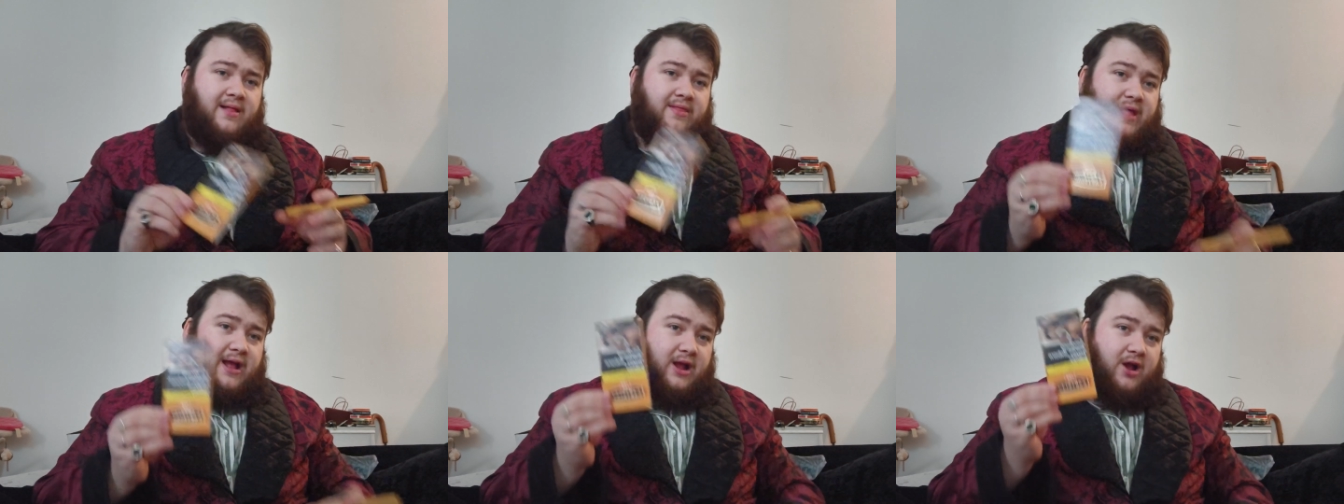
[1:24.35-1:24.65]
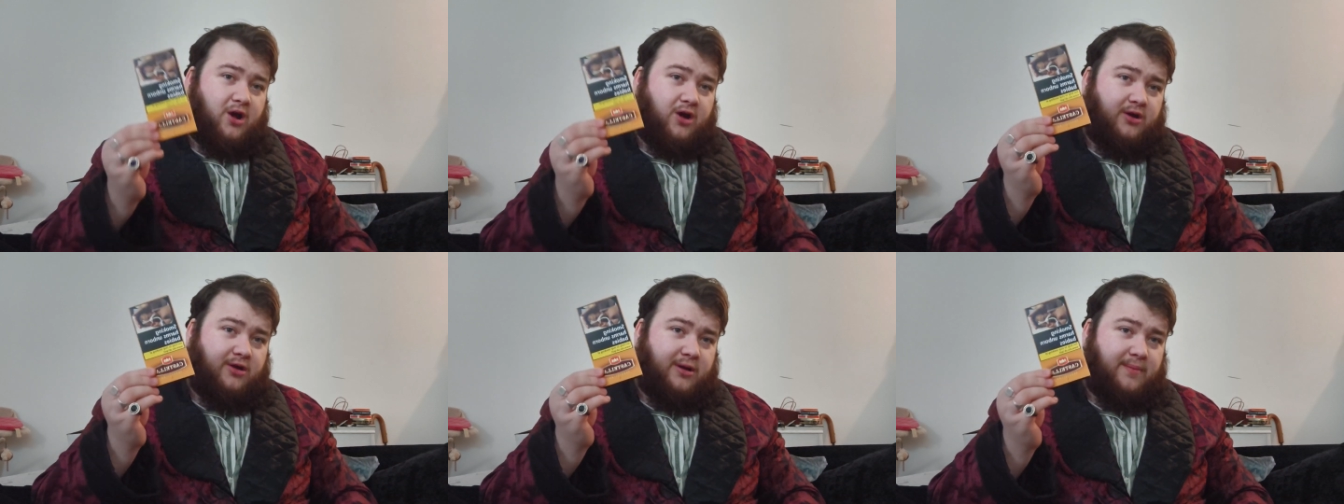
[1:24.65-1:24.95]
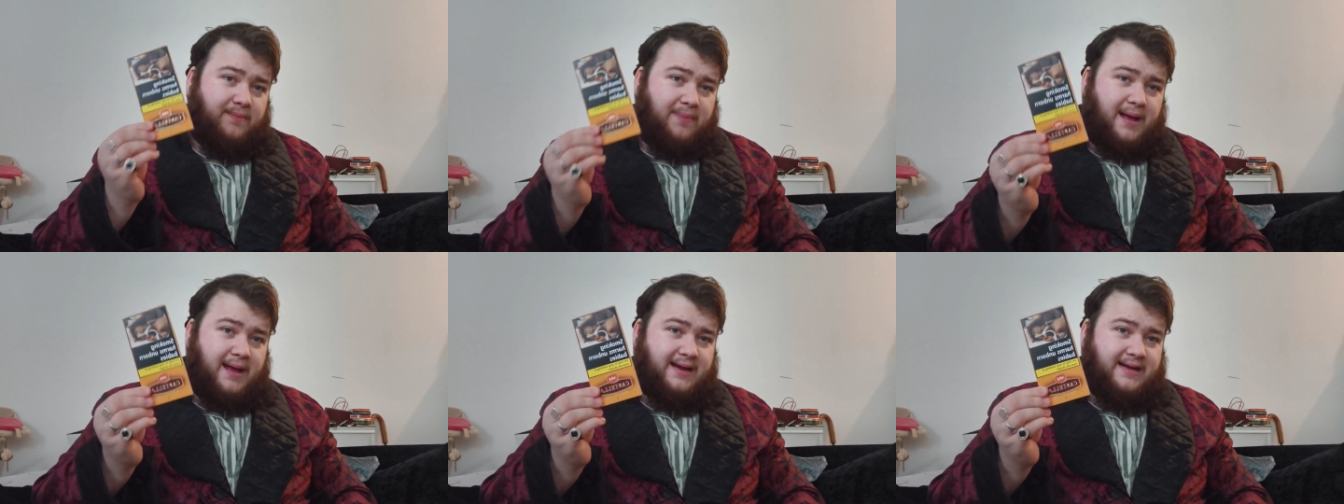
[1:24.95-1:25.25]
They're
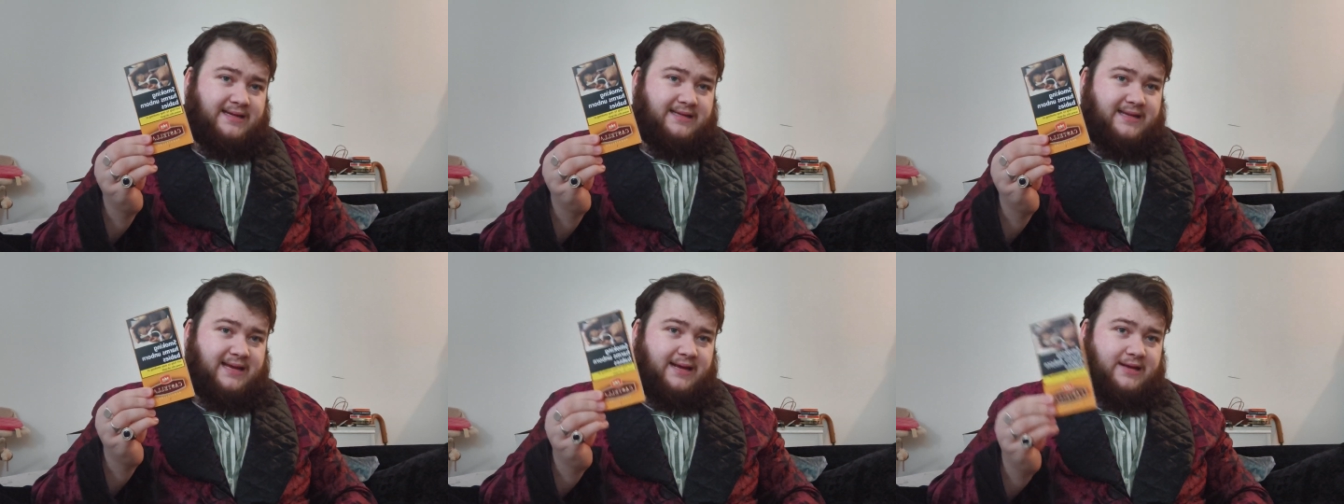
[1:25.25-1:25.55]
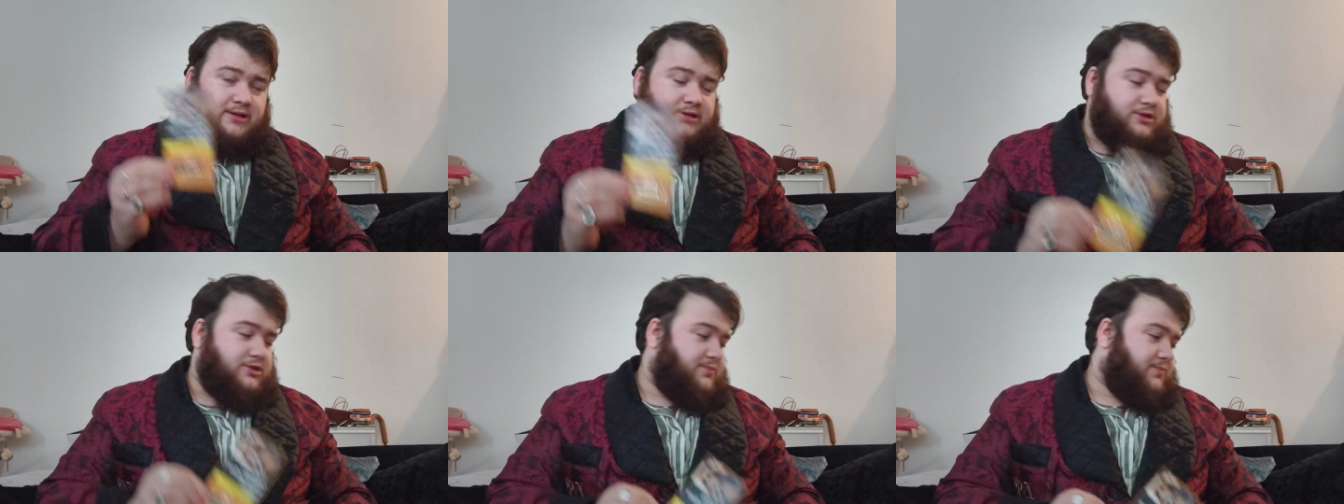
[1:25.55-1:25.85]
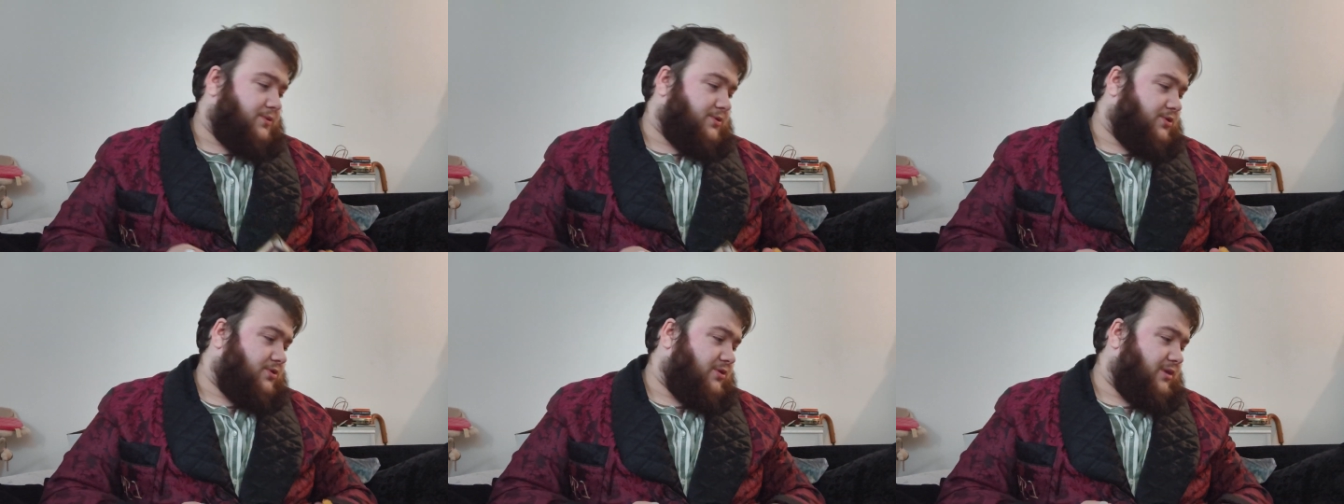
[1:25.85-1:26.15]
called Panatellas,
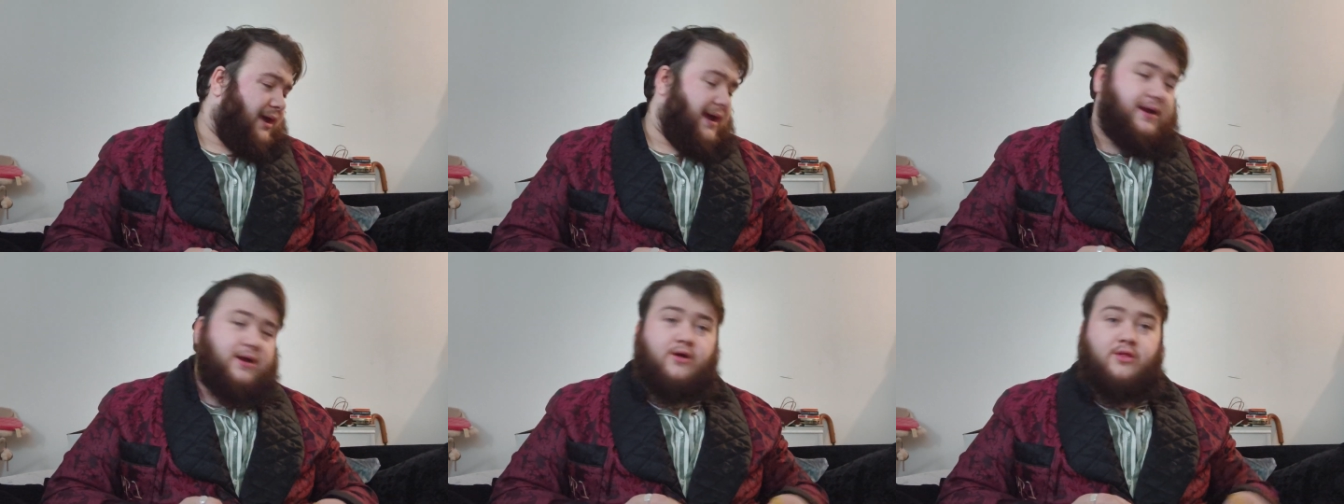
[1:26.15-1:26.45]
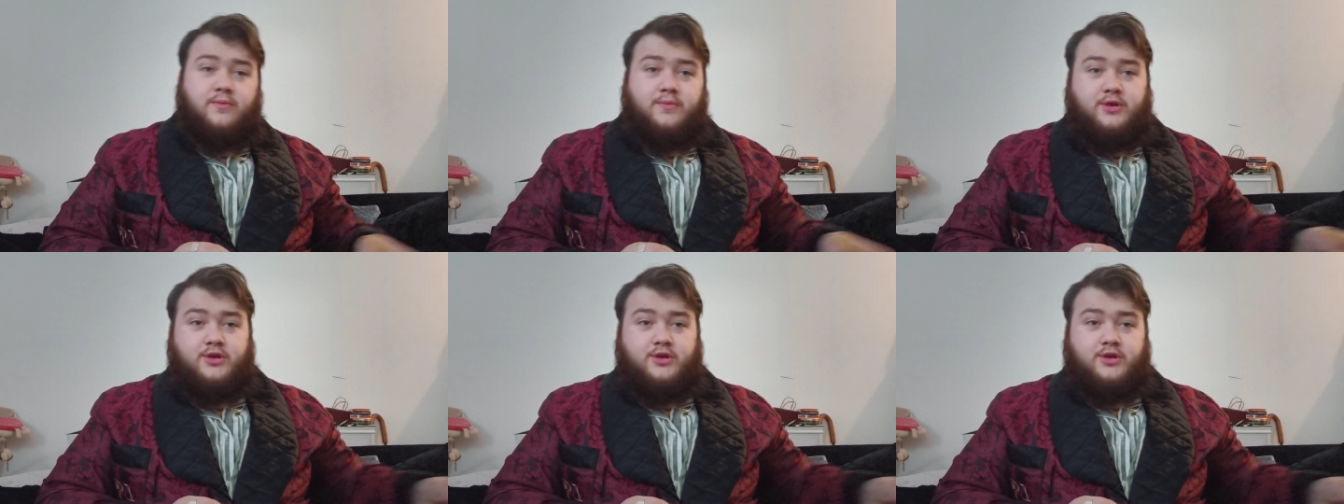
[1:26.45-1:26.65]
but unlike other